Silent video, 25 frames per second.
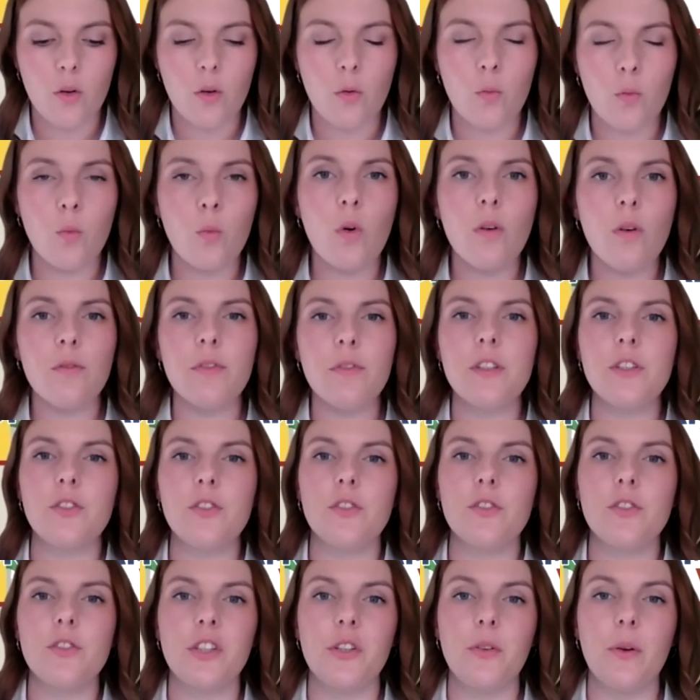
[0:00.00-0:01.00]
What
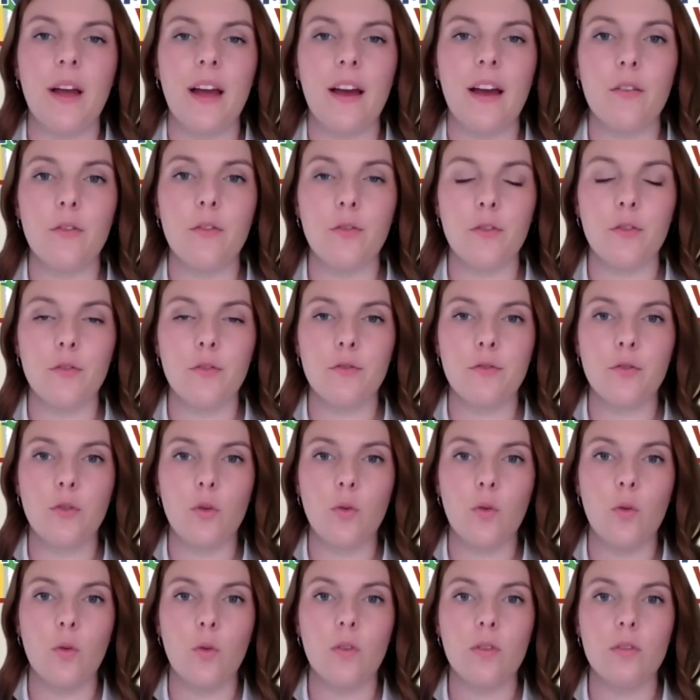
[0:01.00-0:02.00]
vision do you have
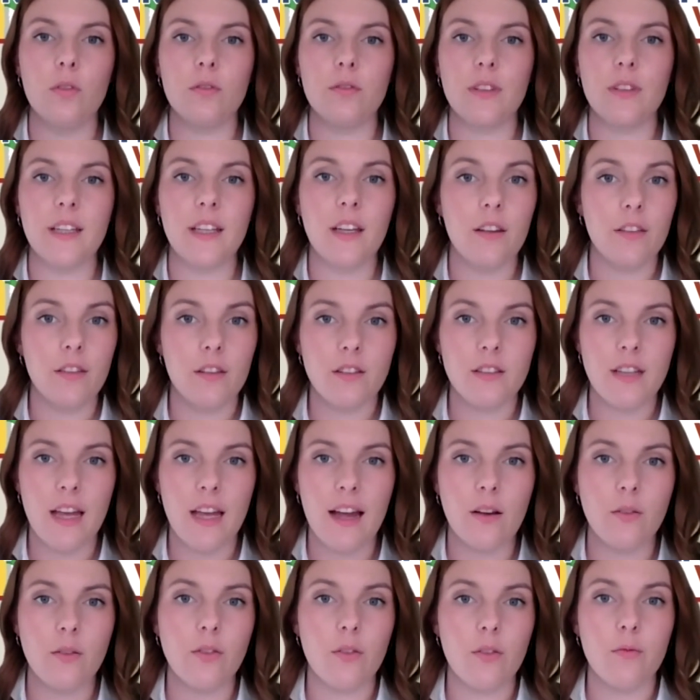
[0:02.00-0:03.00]
for the other
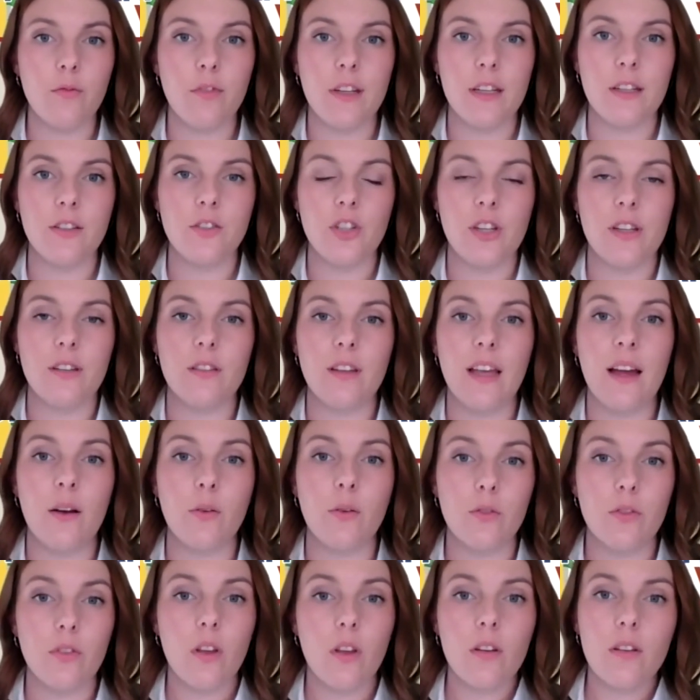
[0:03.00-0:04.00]
towns and villages
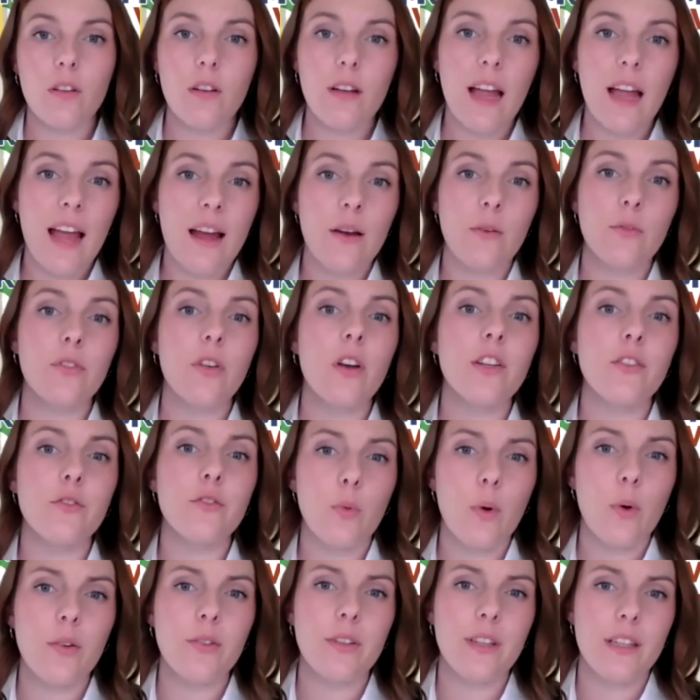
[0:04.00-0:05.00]
outside of
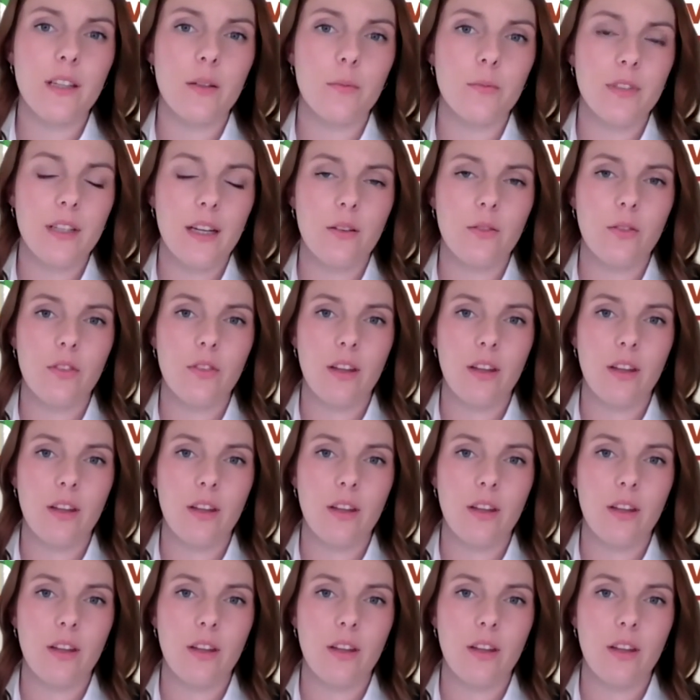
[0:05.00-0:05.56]
Wokingham Town